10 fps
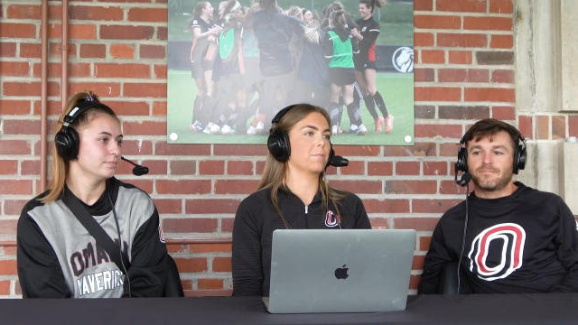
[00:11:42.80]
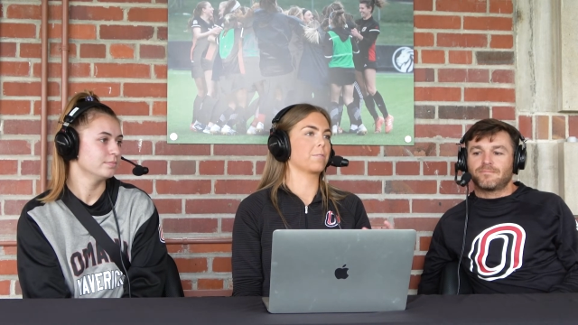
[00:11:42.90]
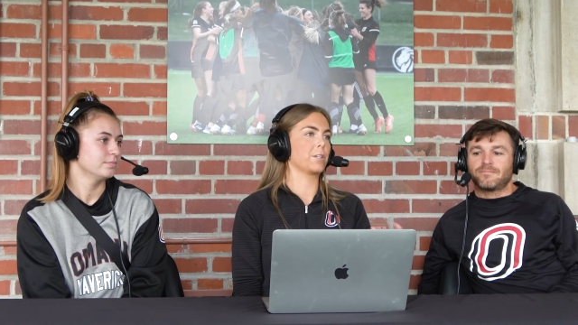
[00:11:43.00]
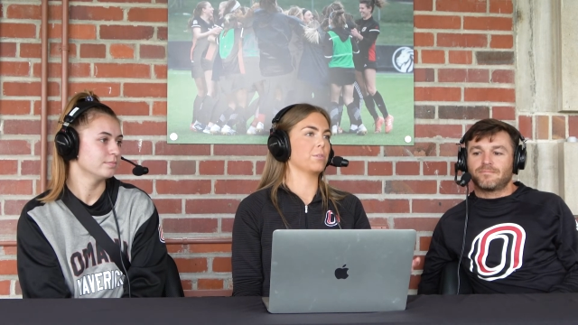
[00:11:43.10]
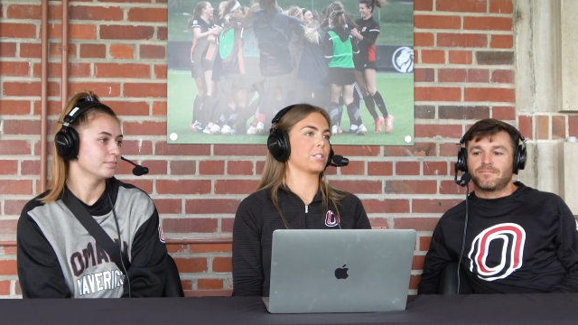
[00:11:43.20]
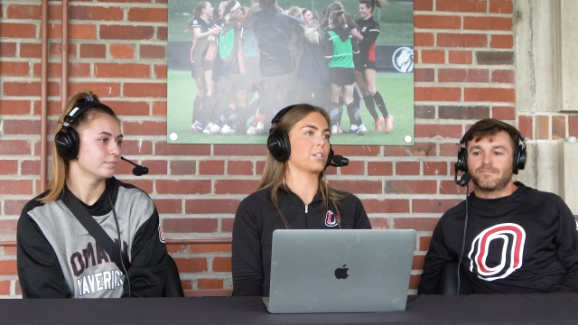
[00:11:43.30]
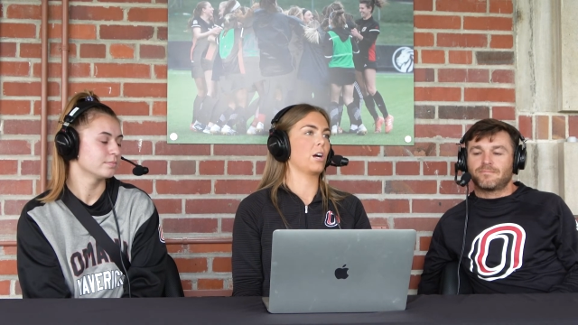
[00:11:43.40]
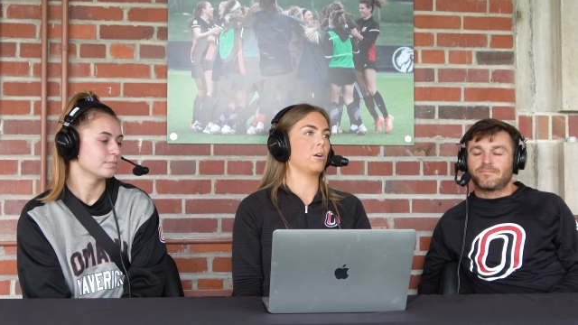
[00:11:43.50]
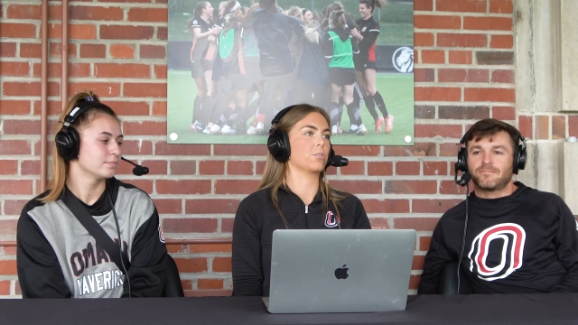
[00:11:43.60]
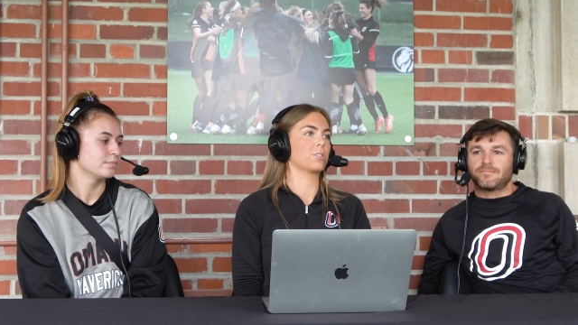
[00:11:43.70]
Speaker 1: For you as a
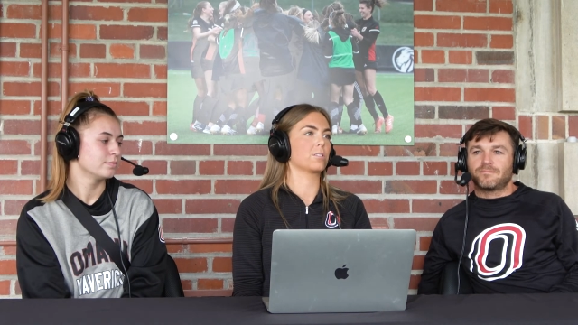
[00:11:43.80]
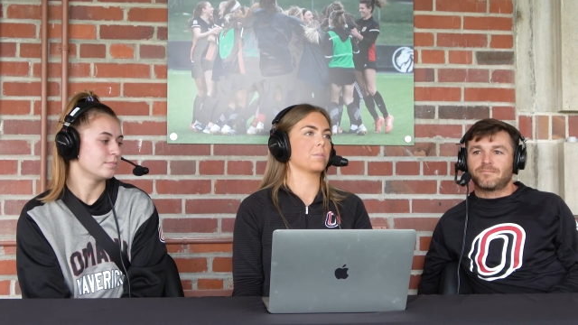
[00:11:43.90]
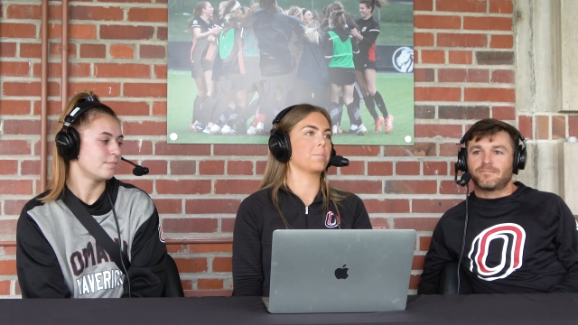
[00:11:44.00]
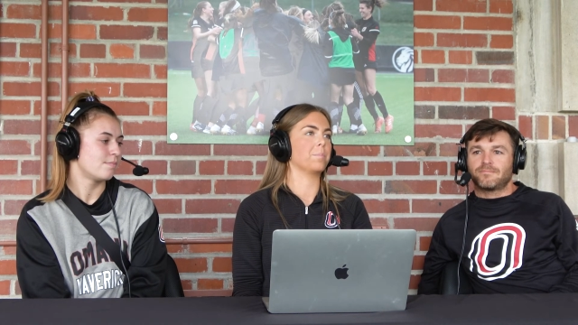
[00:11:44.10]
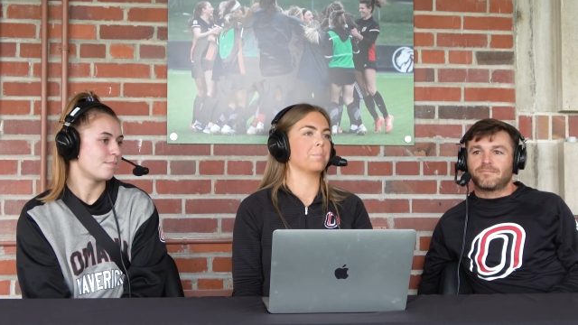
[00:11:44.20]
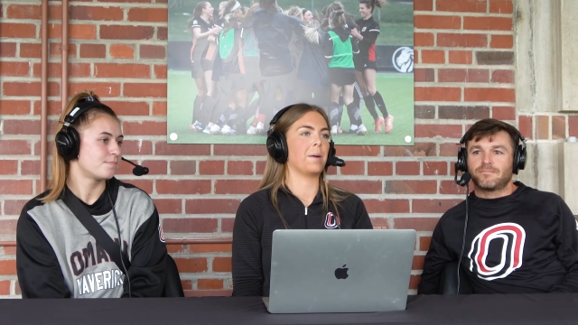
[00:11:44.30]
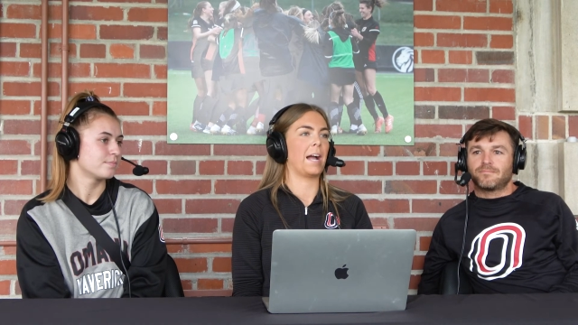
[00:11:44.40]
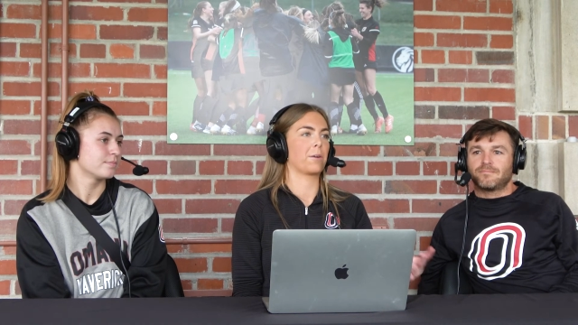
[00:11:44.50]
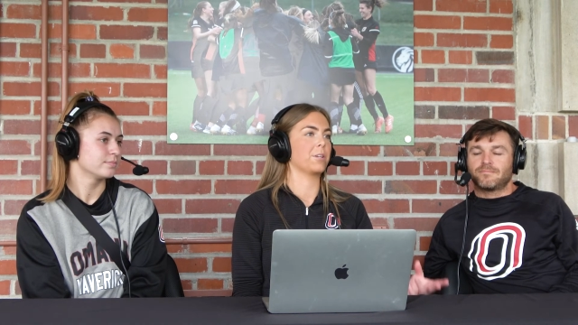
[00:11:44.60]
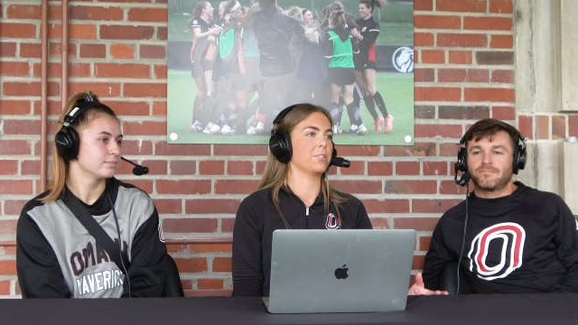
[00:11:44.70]
coach,
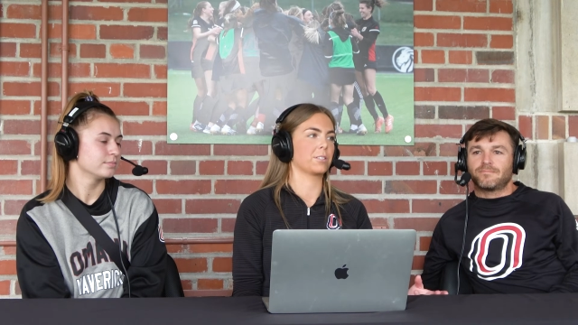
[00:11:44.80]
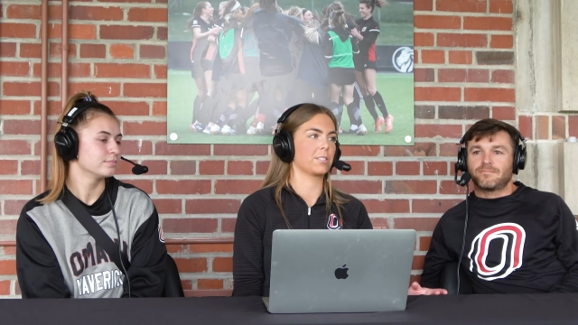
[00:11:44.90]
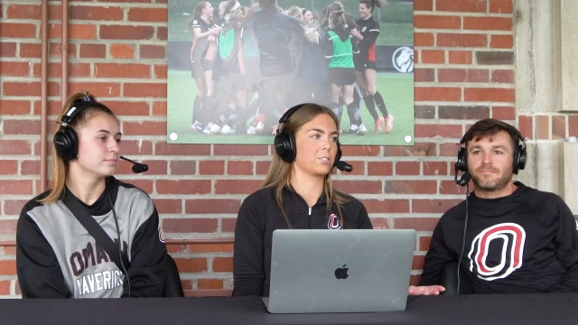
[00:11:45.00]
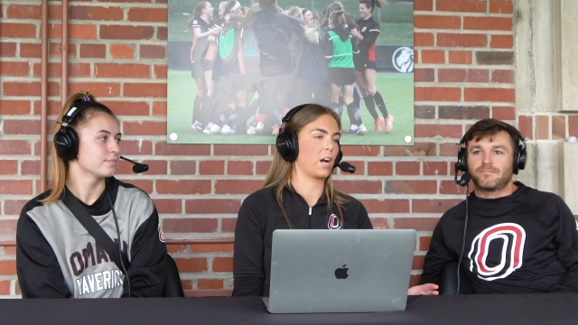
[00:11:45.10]
back when you took this